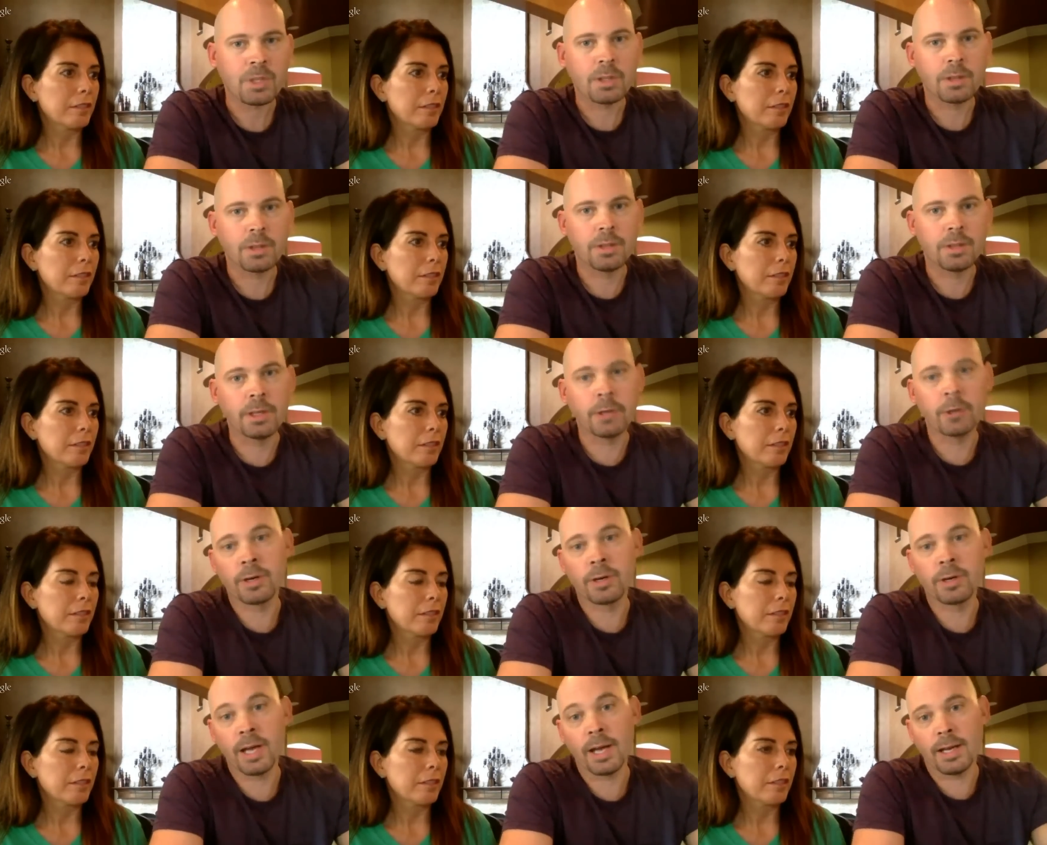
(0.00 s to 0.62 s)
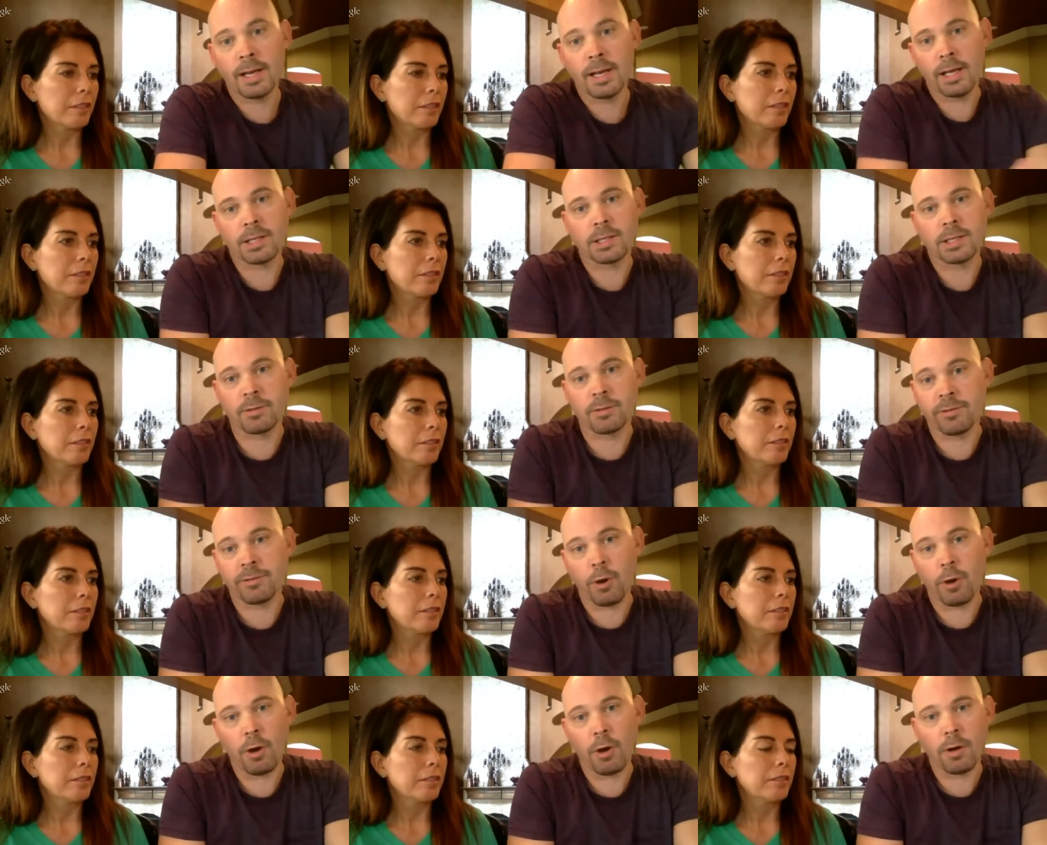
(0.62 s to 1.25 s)
Speaker 1: the internet has
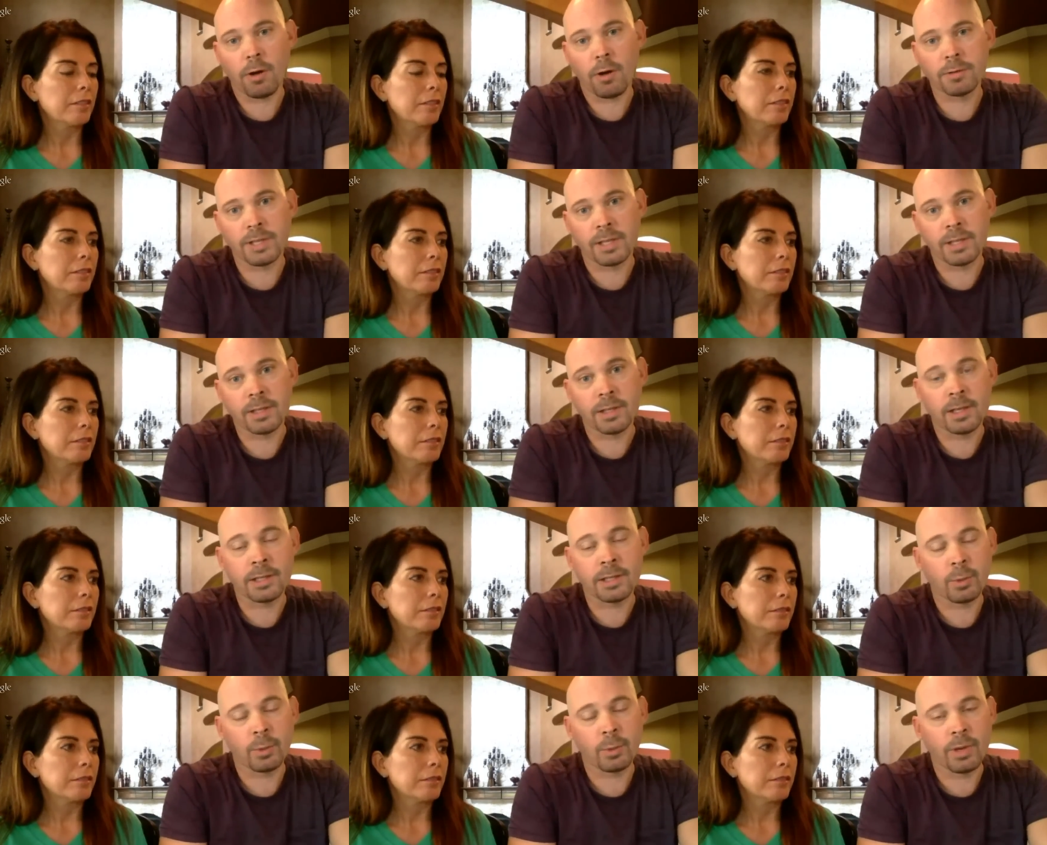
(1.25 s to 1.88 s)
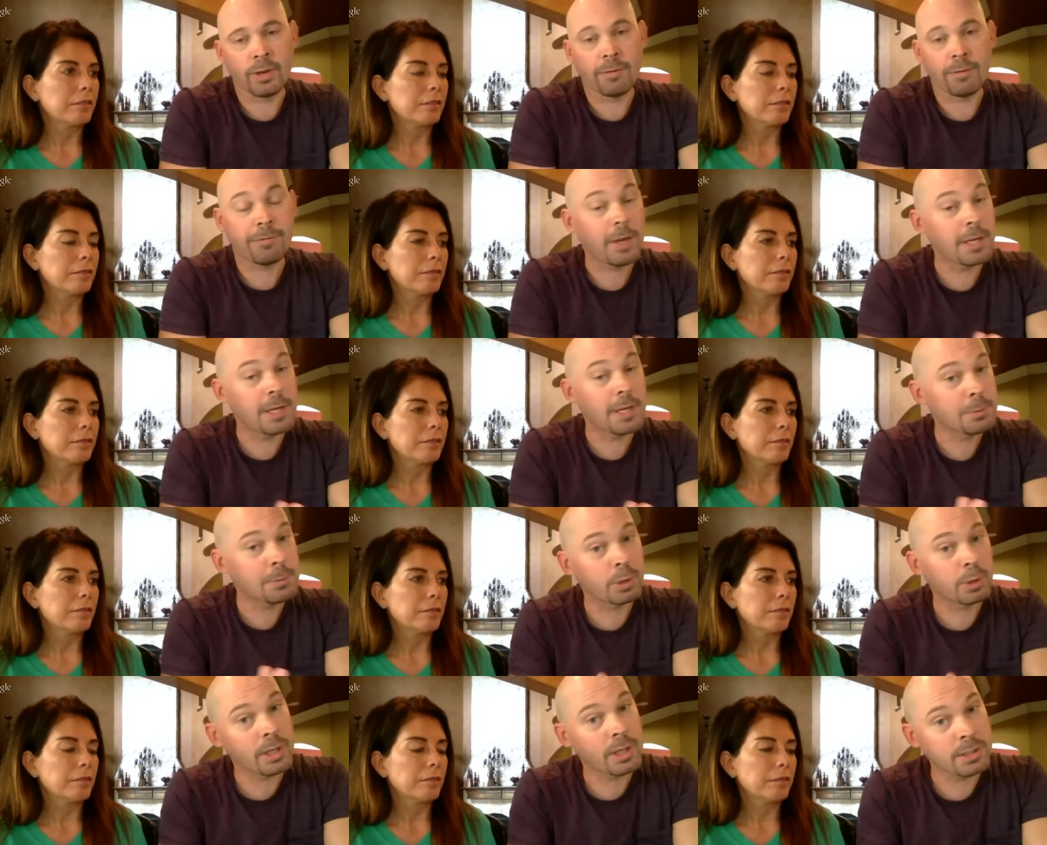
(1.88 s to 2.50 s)
evolved and the way
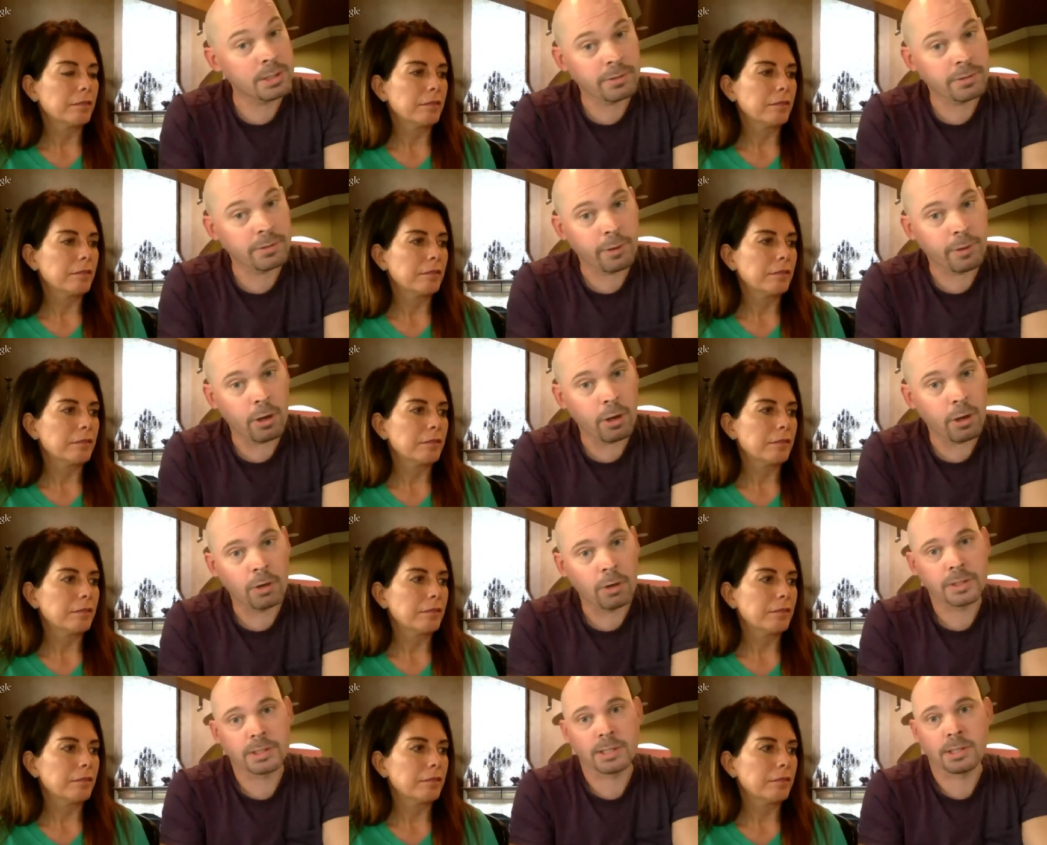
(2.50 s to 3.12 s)
Facebook has evolved,